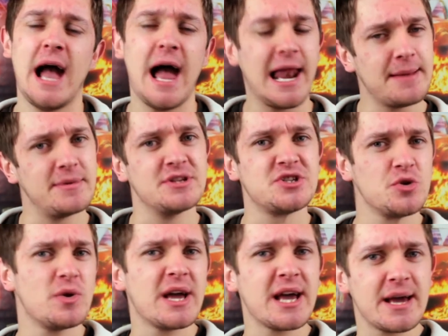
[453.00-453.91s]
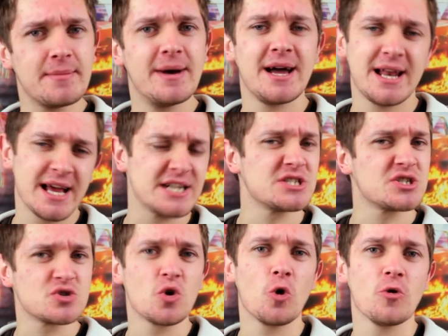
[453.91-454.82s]
element to him and his
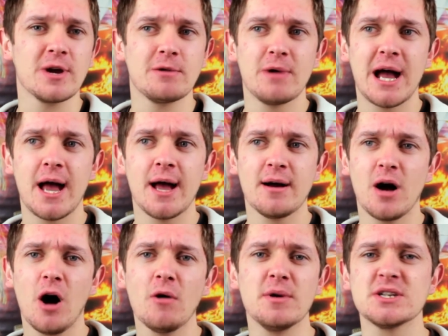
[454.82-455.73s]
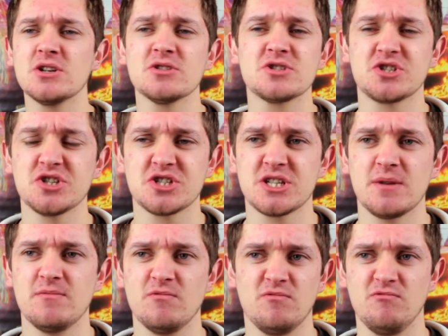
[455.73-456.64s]
story, where he's not just
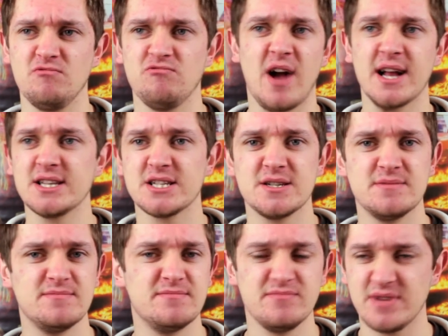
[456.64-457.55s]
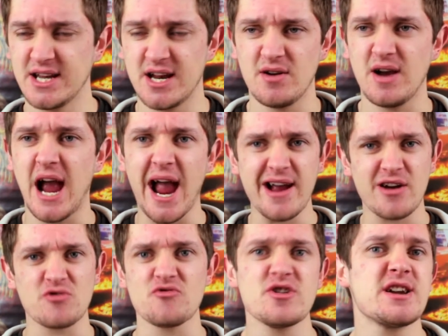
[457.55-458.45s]
some random, you know,
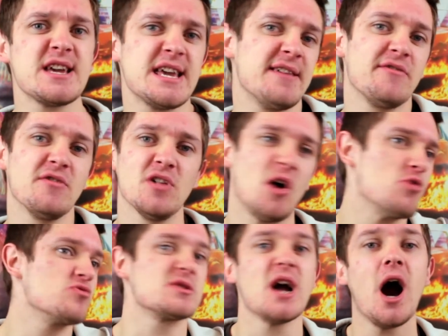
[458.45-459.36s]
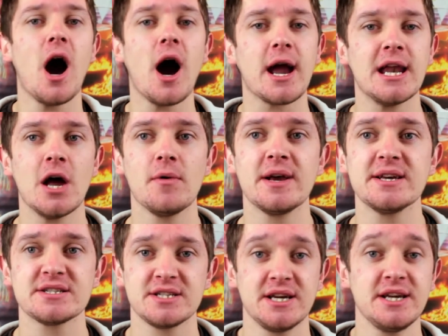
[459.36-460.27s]
angry, evil old guy. You know,
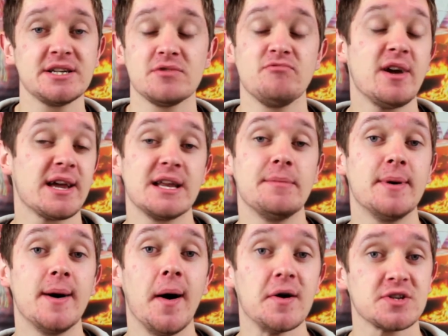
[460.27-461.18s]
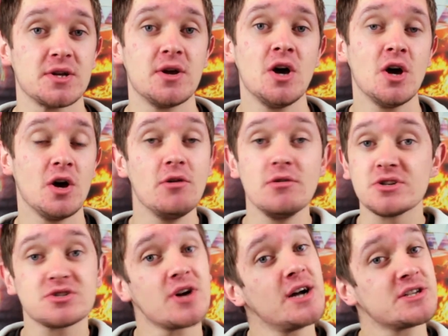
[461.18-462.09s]
he's a regular person
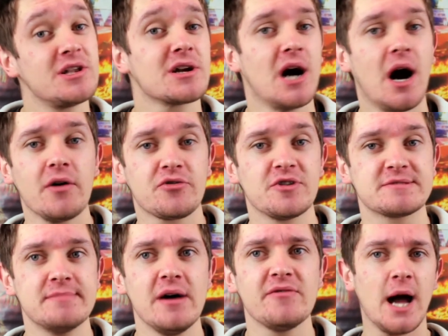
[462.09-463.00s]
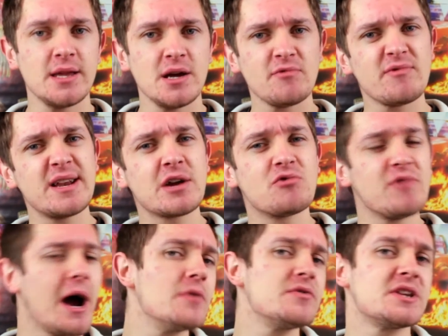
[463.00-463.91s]
who's trying to look after his mother, and that really
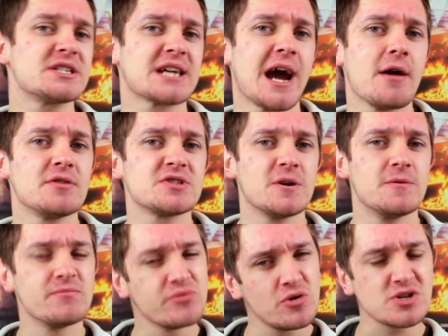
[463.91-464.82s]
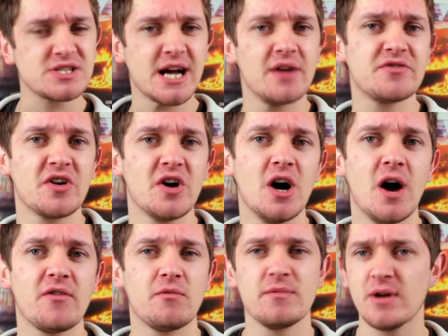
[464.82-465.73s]
grounded his character and brought it down to
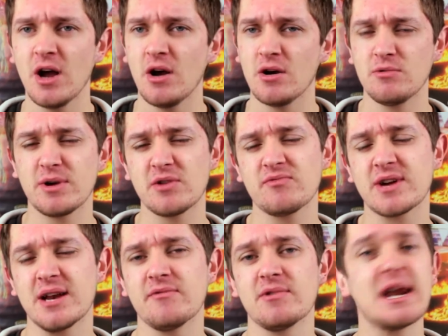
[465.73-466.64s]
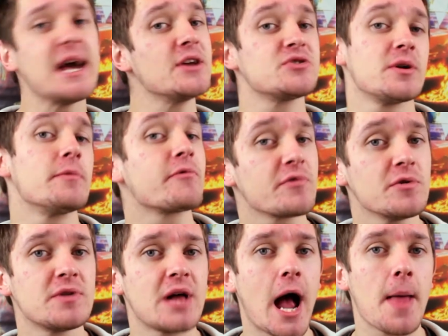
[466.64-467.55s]
earth, and we could kind of relate to him
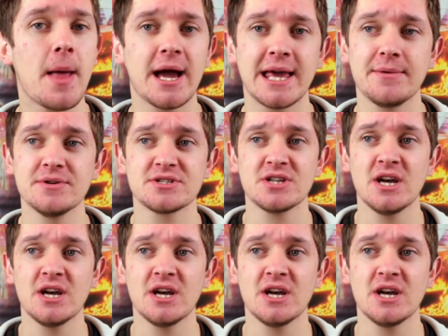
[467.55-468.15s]
through that, and that he